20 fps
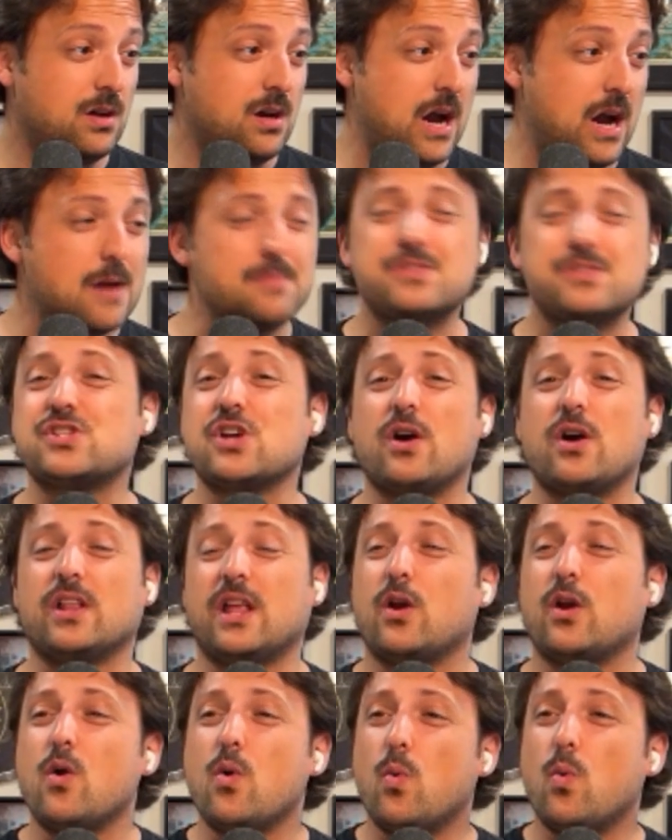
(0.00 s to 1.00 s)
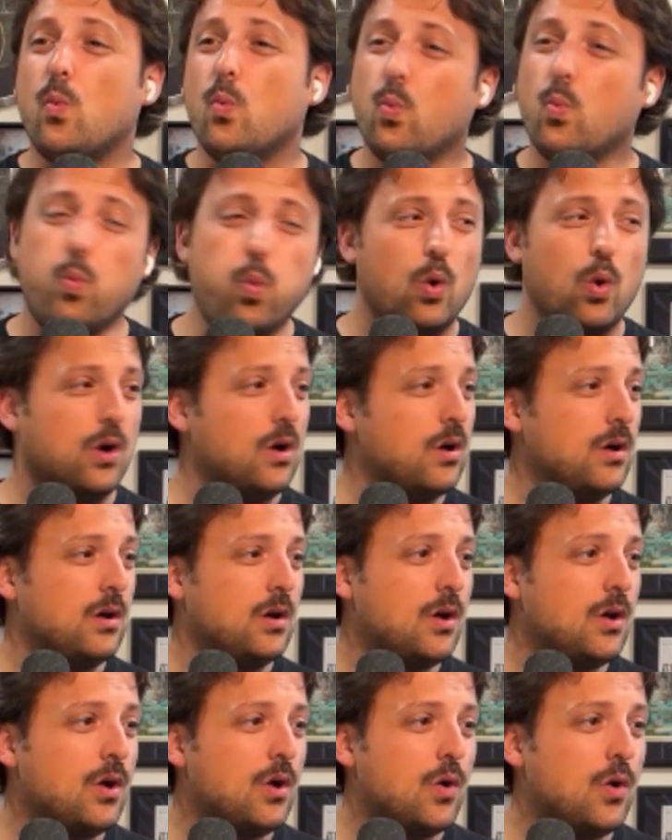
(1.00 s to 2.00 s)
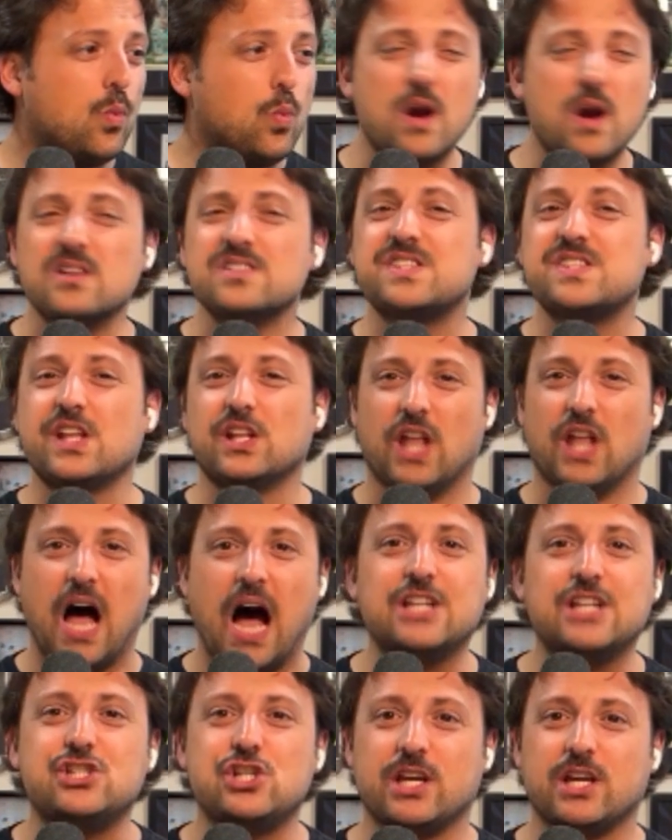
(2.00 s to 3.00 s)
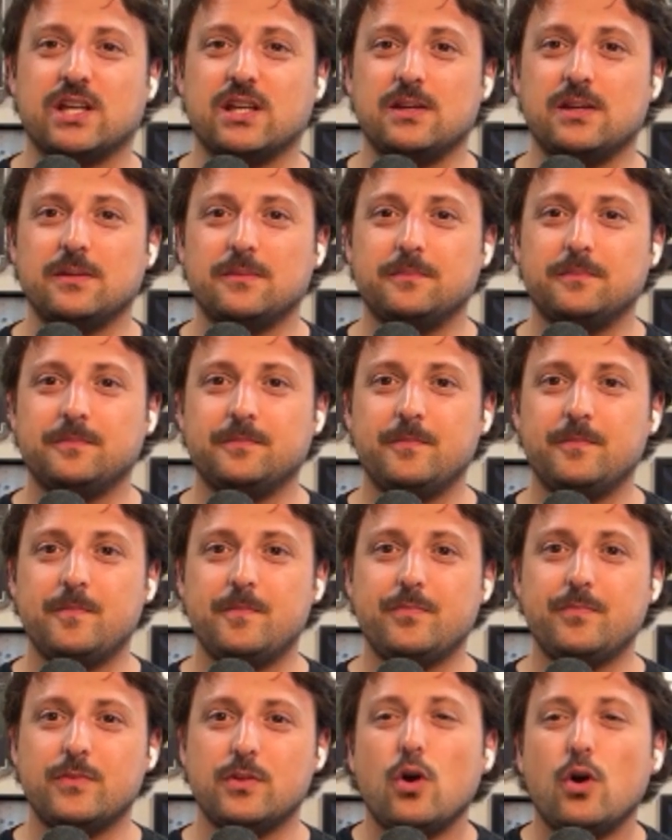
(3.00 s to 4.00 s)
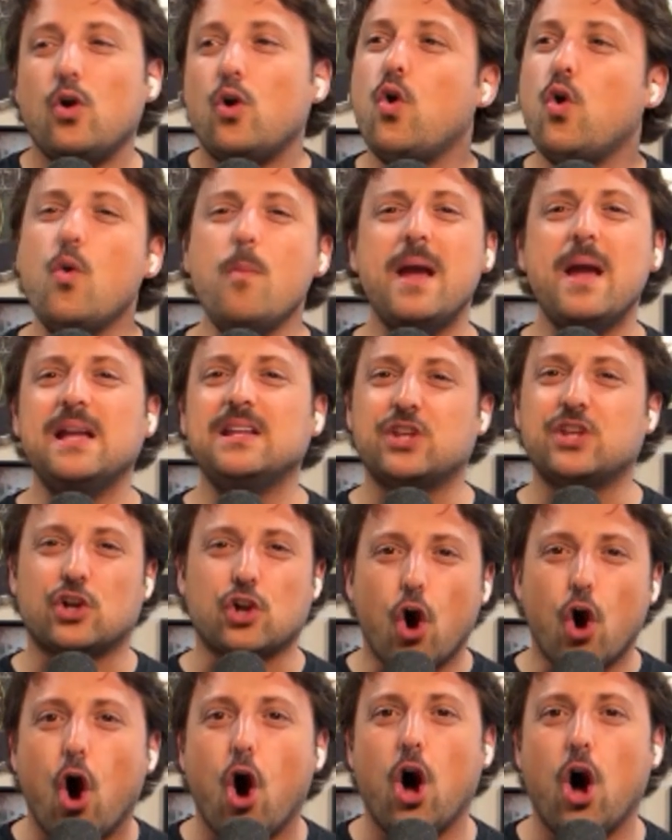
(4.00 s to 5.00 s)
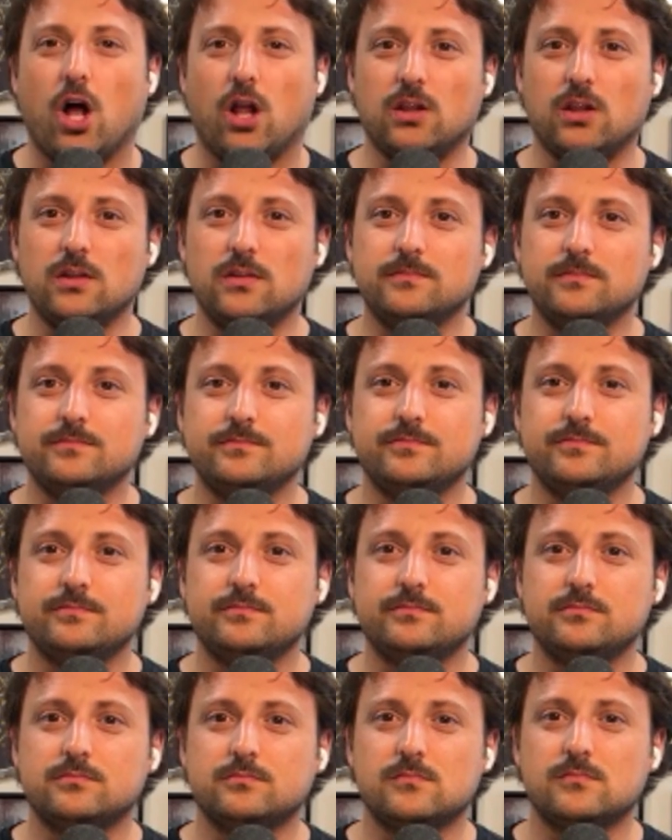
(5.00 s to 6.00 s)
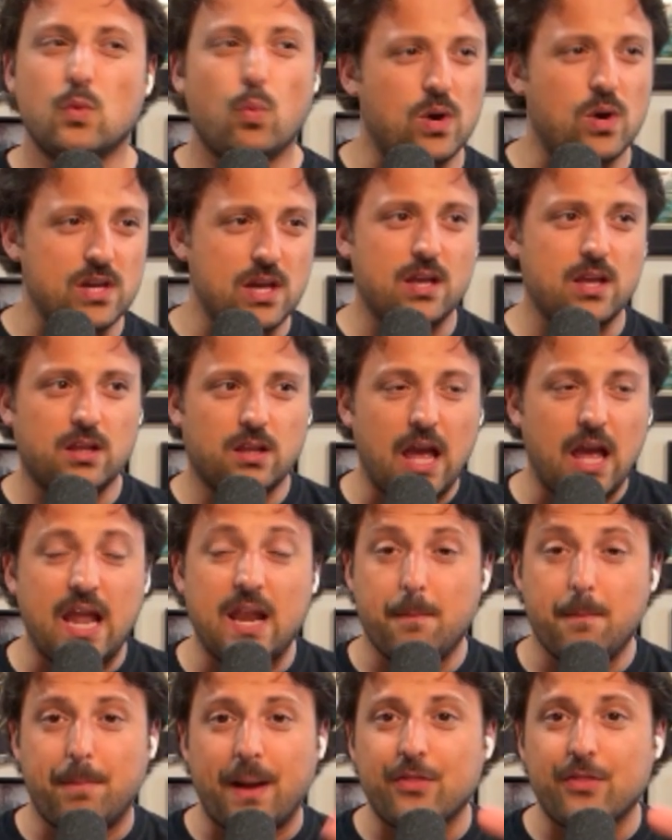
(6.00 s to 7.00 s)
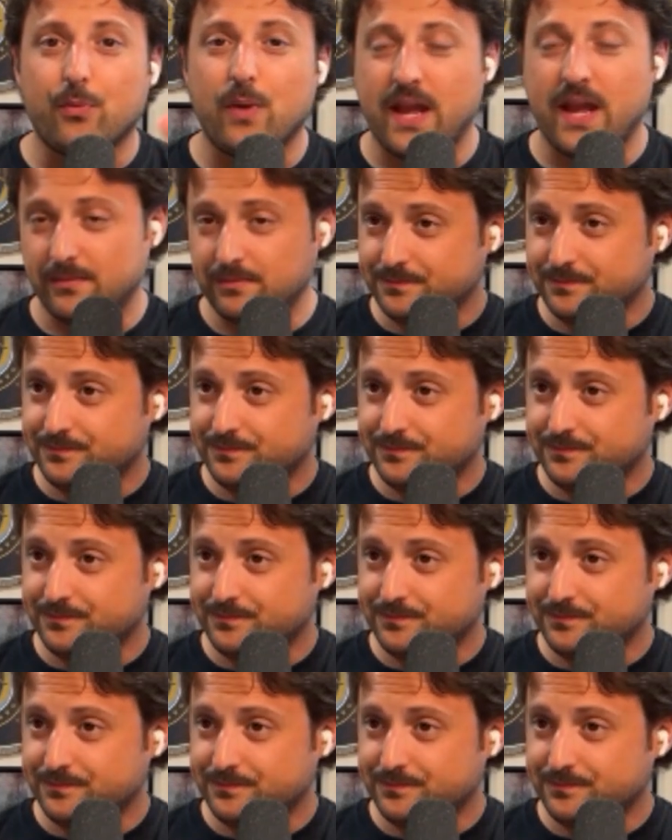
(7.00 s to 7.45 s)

I'm sorry, like, where's the logic? Who made the call? What? And by the way,